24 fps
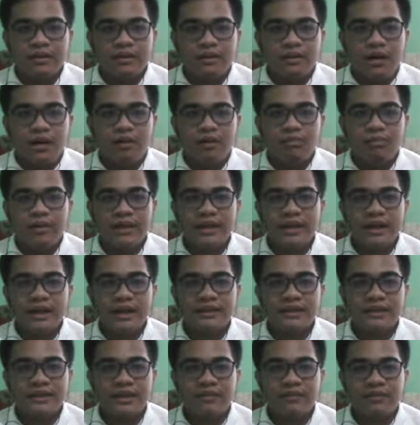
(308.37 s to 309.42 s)
A wing
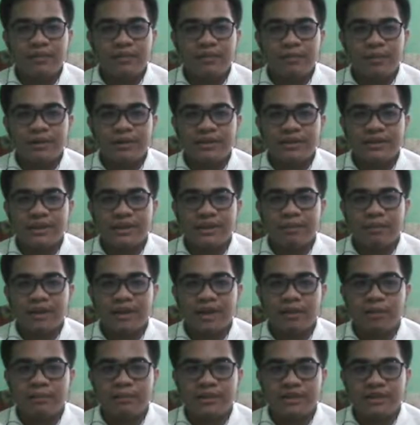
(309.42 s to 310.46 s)
has several parts that make
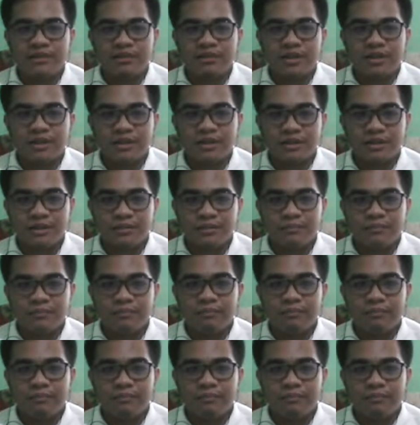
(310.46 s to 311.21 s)
up its structure: